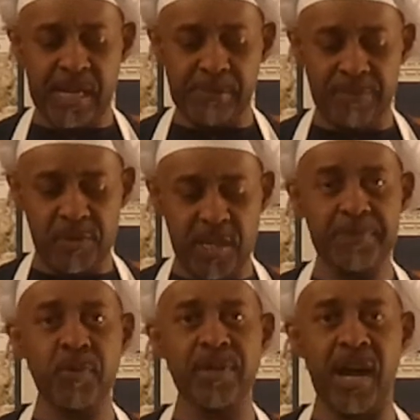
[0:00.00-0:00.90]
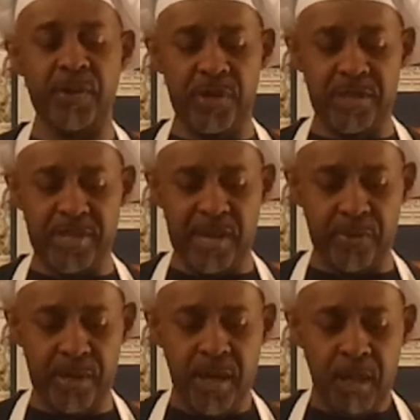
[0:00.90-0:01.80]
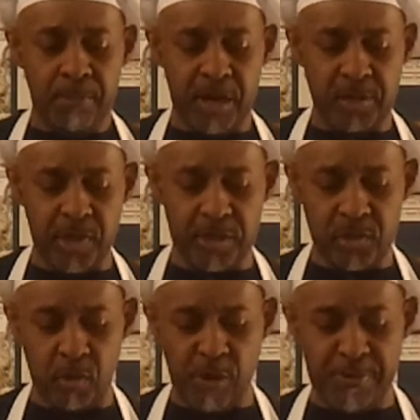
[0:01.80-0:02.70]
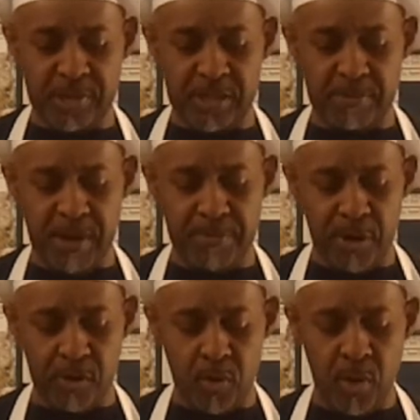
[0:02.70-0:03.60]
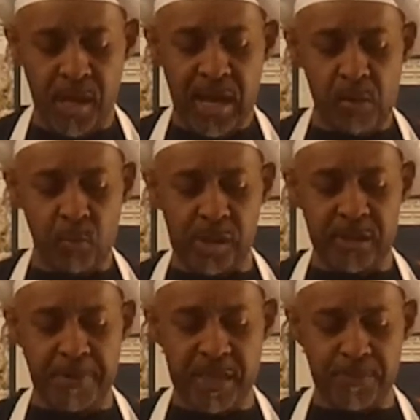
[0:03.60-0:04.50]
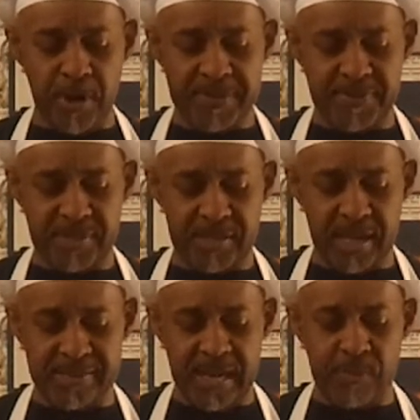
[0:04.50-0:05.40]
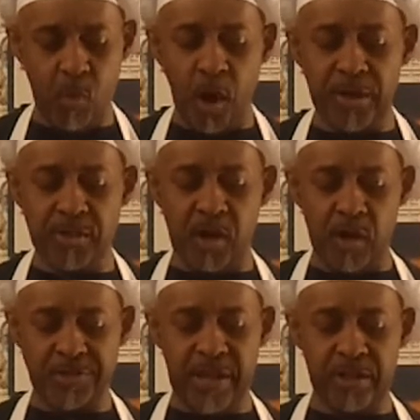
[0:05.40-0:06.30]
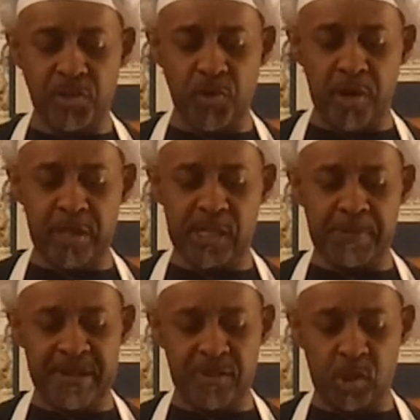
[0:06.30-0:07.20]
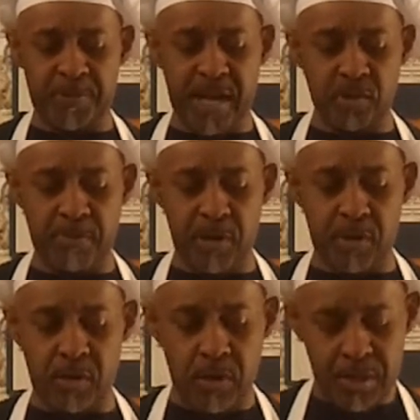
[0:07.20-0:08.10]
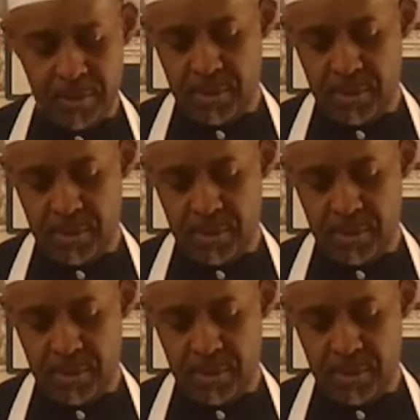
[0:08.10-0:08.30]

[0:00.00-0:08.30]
example of a champion with honor and integrity. My construction zone represents my miracle. I'm willing to pay the price for success. I am walking tall, standing strong, and expecting a supernatural miracle